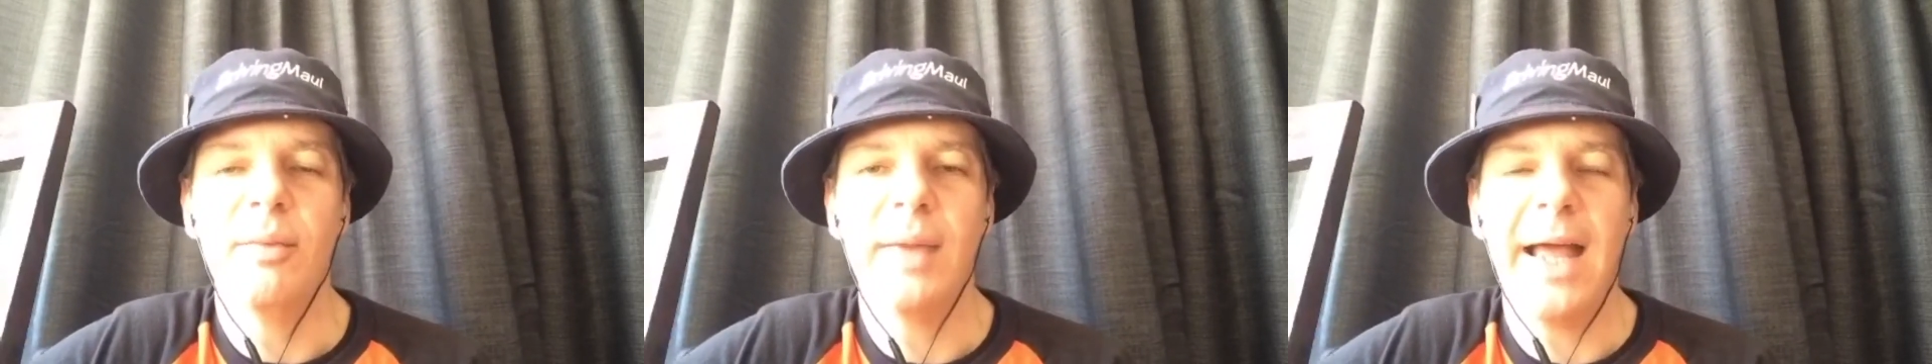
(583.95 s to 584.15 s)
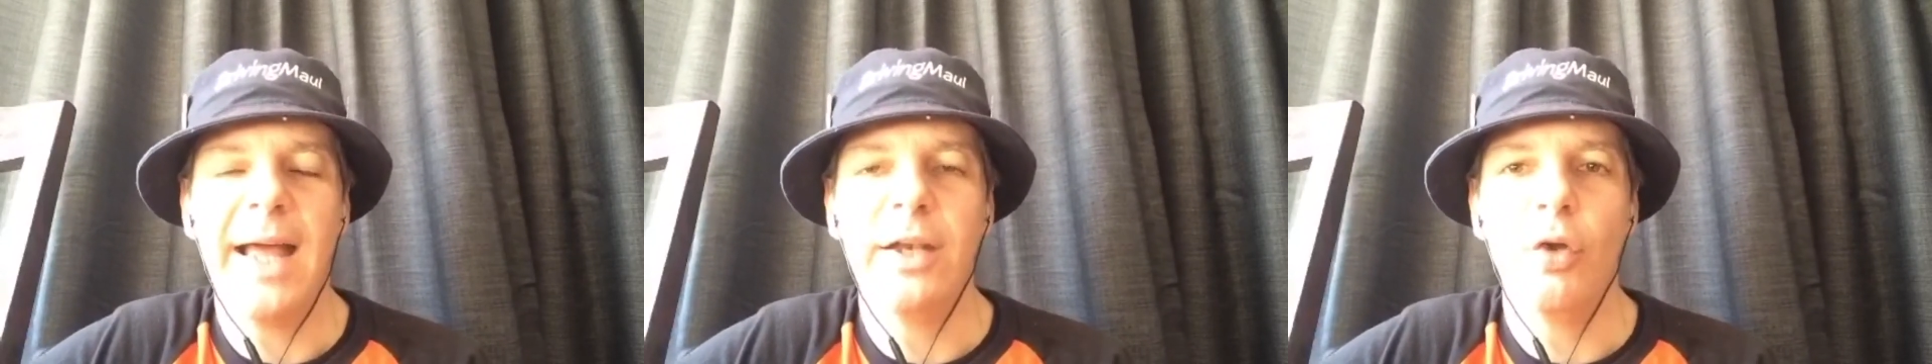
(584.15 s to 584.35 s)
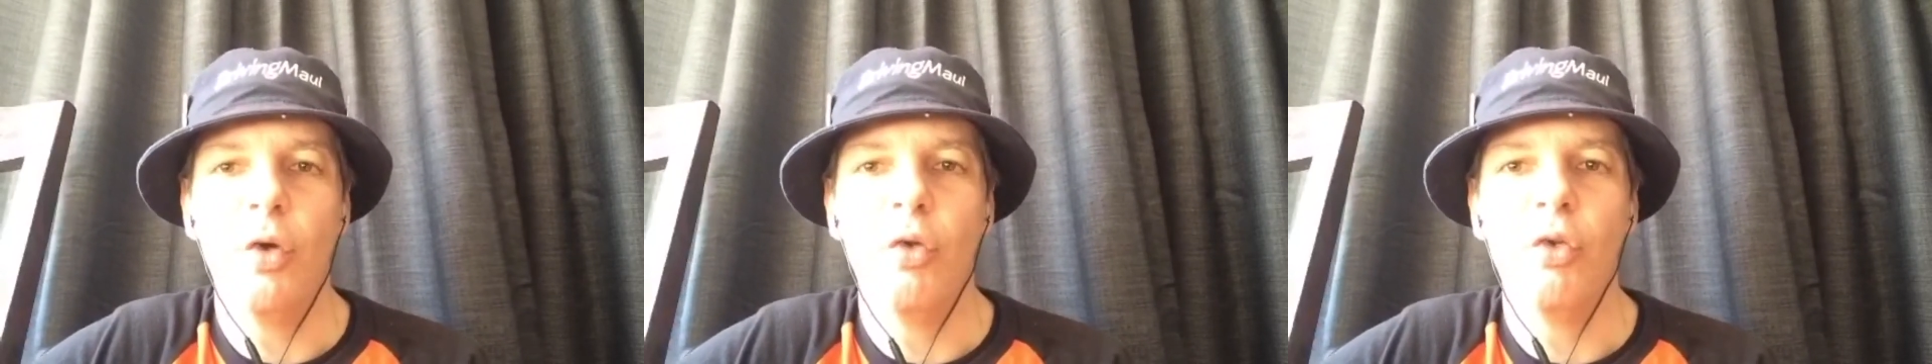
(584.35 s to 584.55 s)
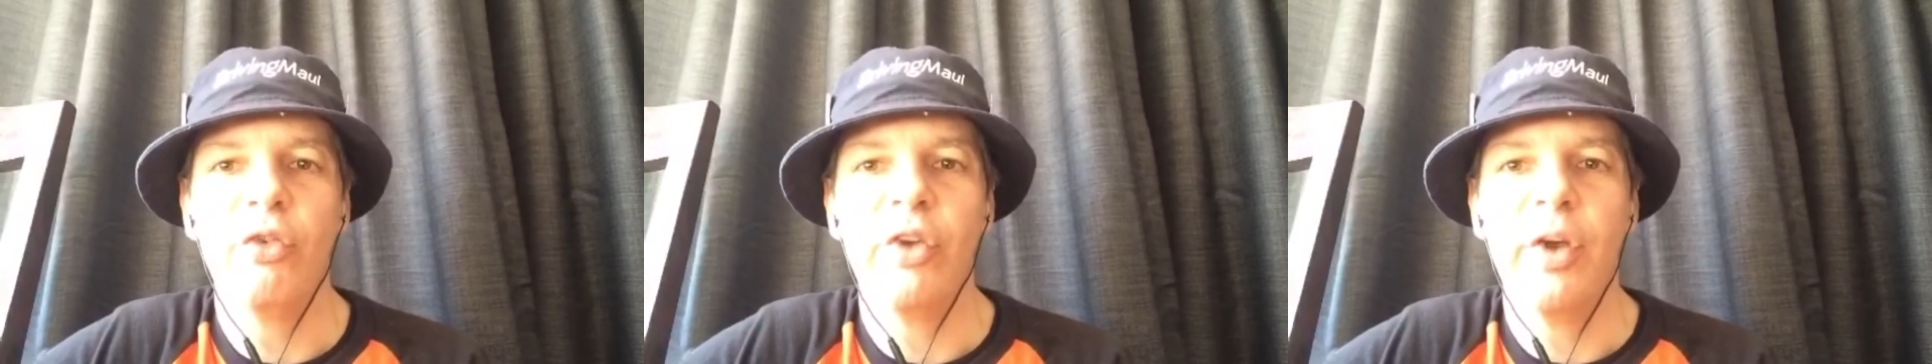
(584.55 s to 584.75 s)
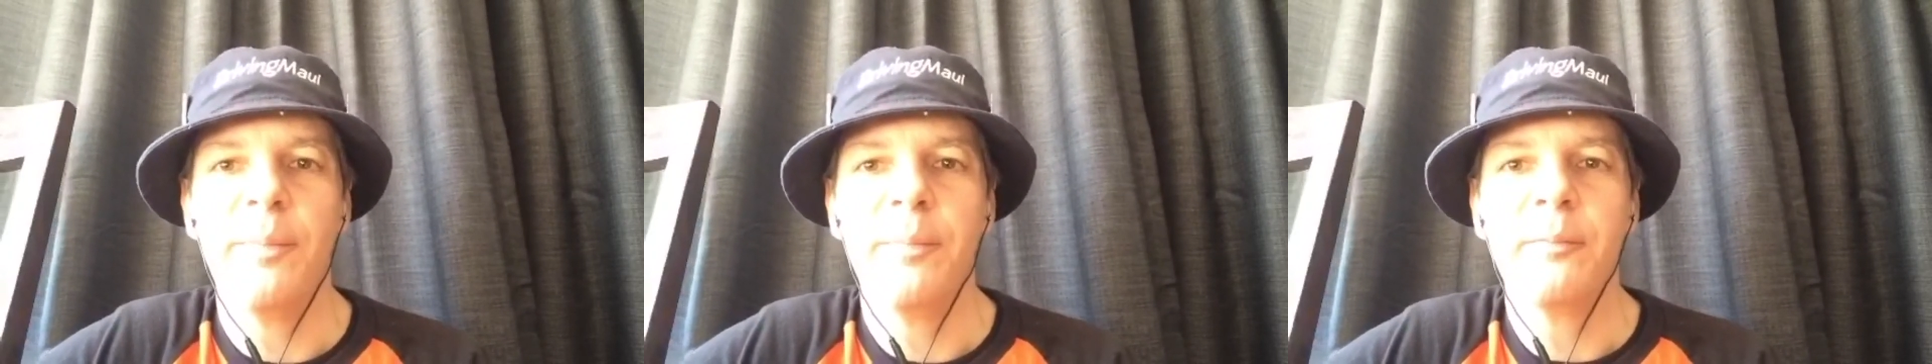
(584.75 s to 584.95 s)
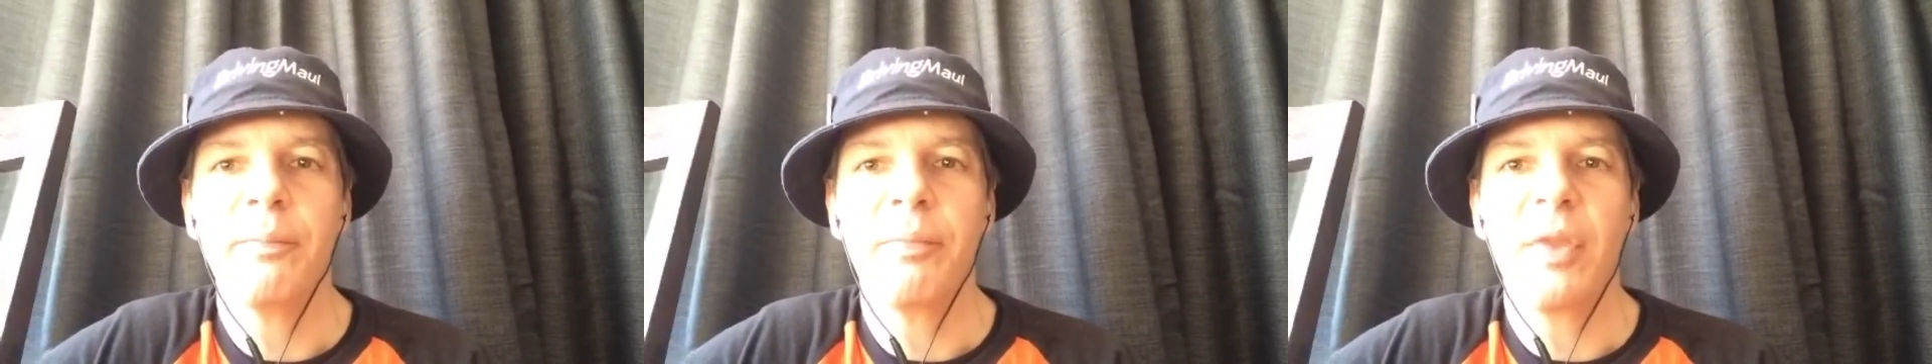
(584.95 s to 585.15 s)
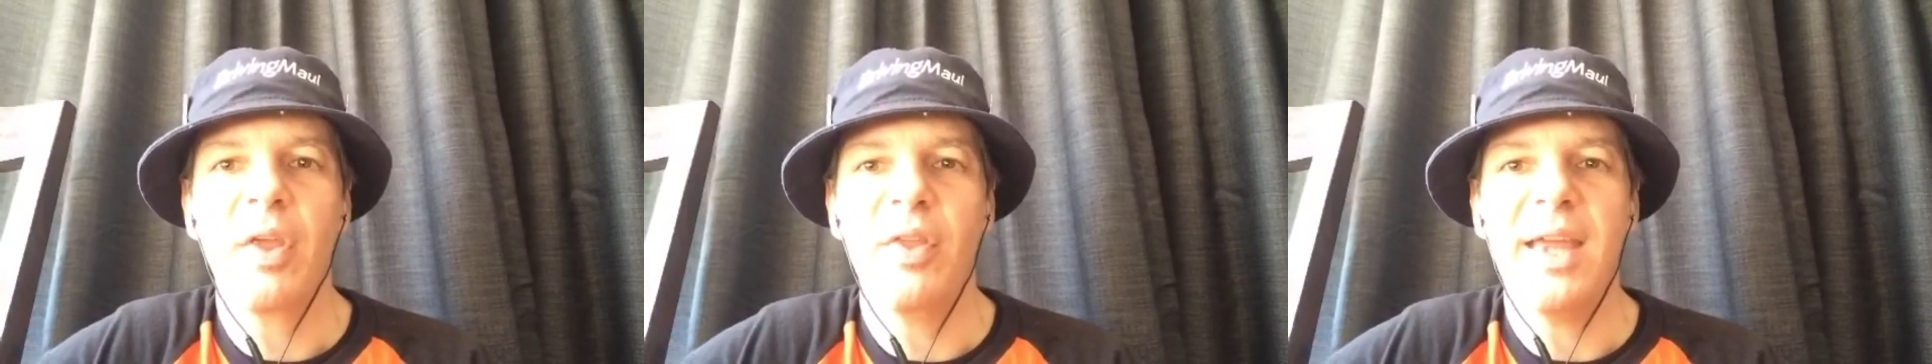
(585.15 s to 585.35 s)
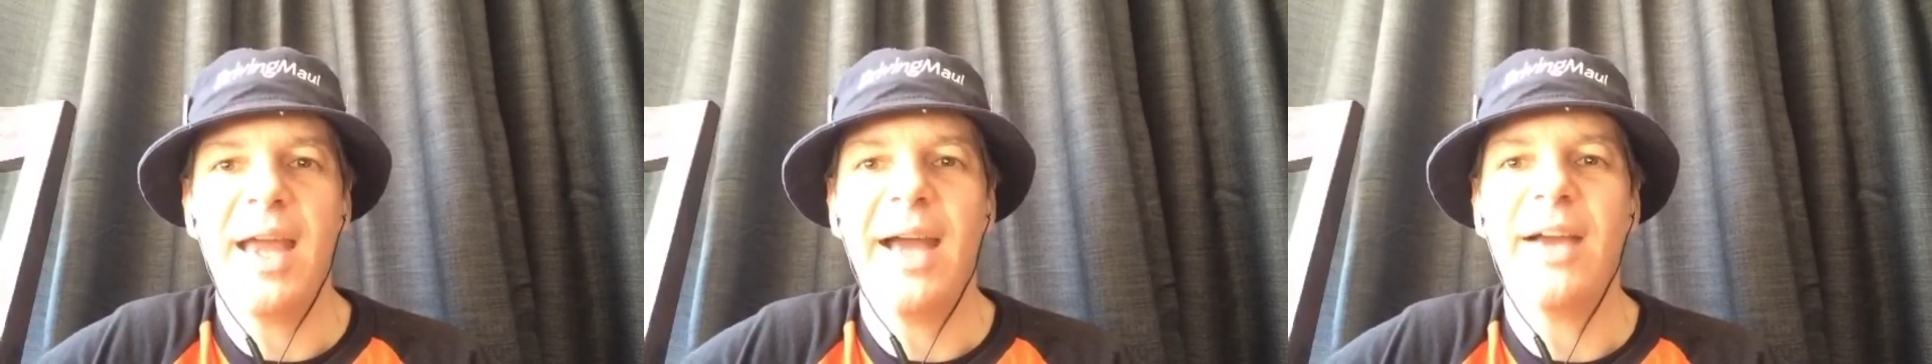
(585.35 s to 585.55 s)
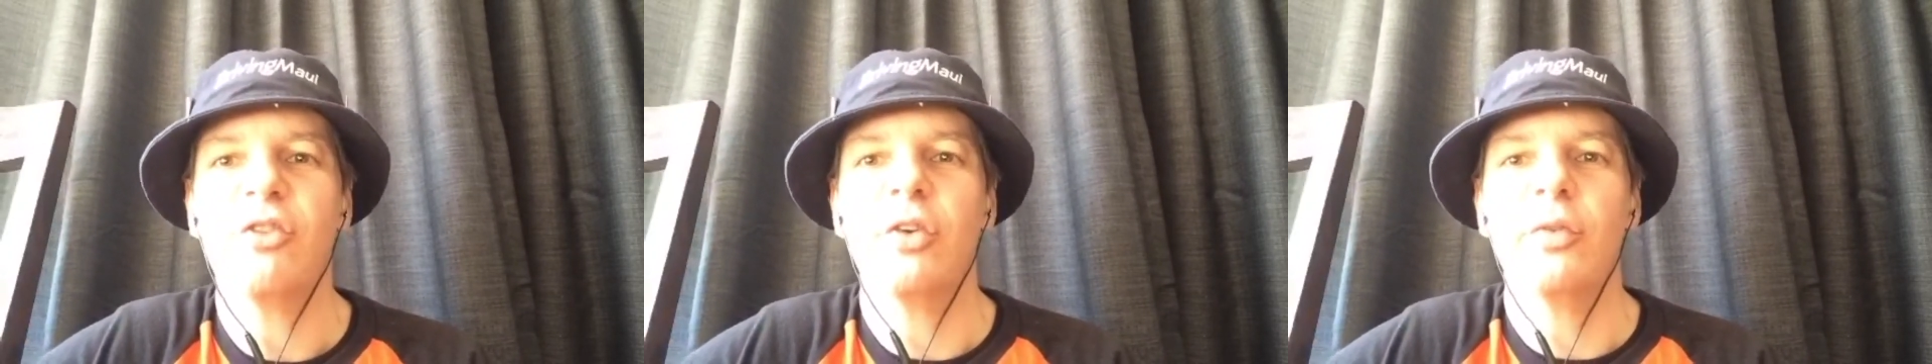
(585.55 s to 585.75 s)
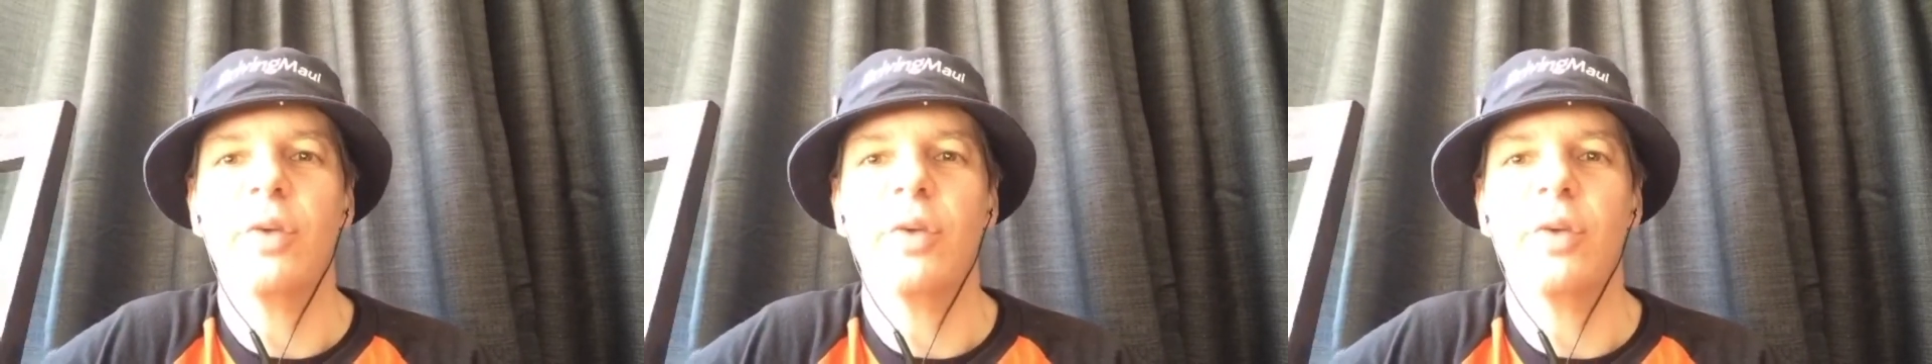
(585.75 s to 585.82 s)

and also the Hash